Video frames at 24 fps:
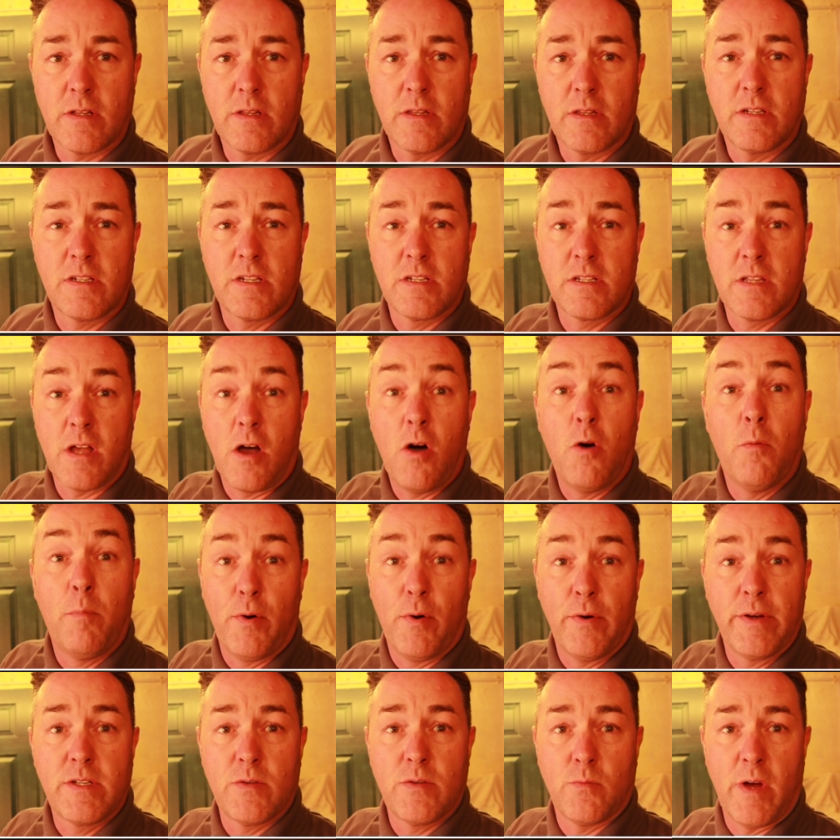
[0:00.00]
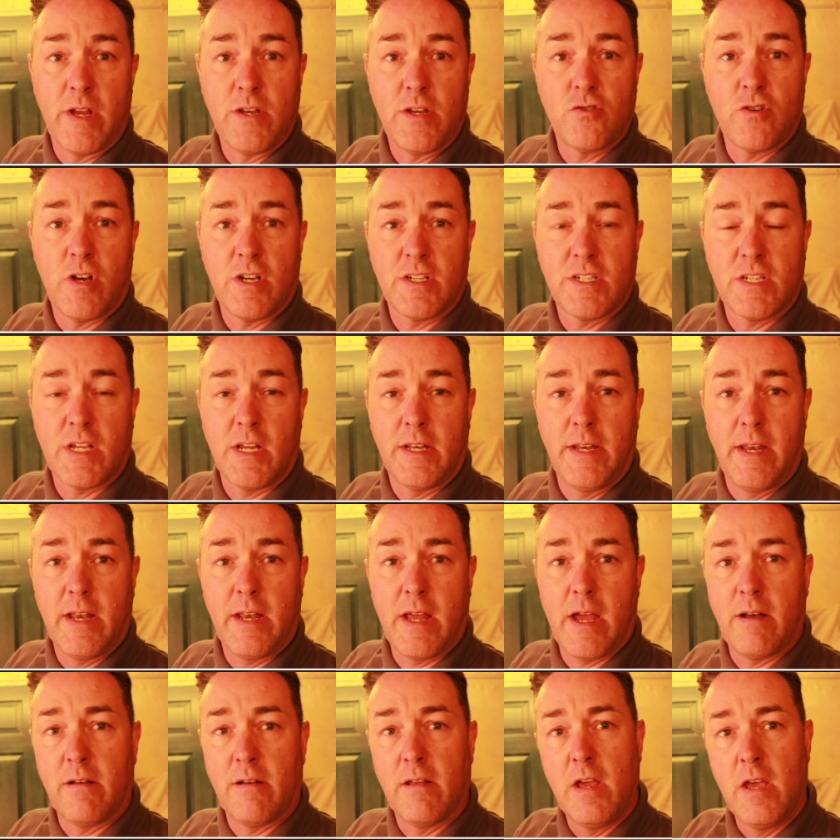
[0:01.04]
This is the whole point of wet and dry sanding
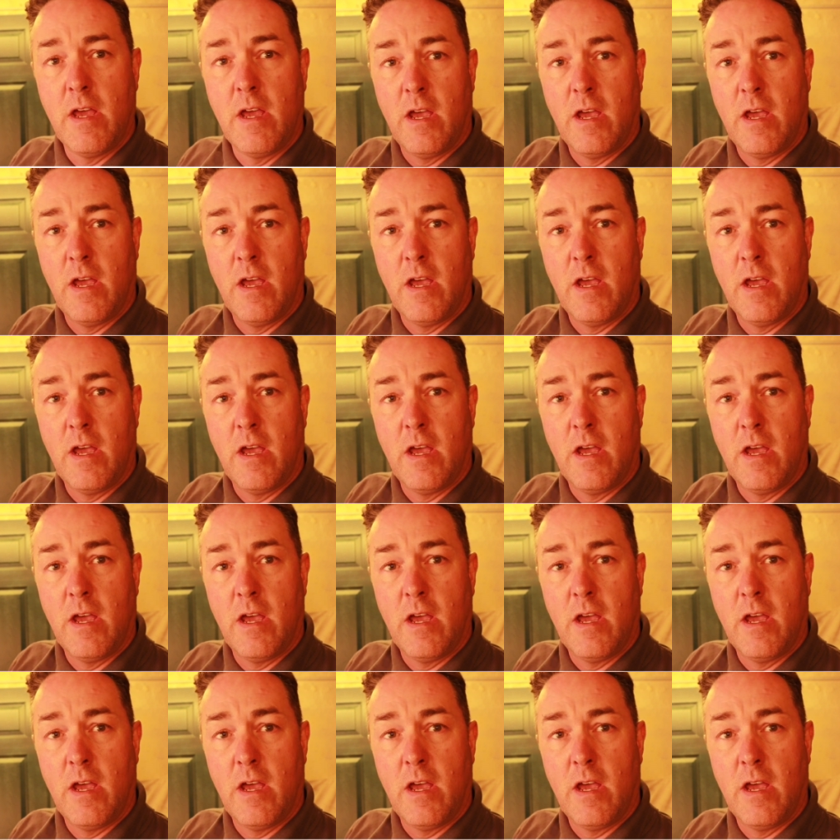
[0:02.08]
down.